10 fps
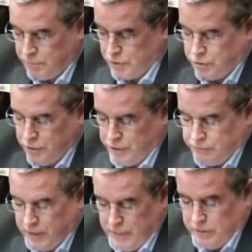up to
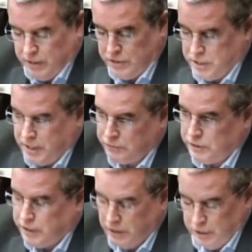35 years
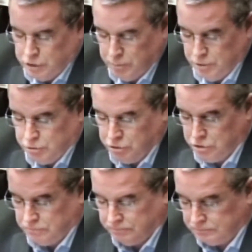after the alleged
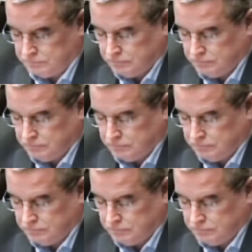abuse,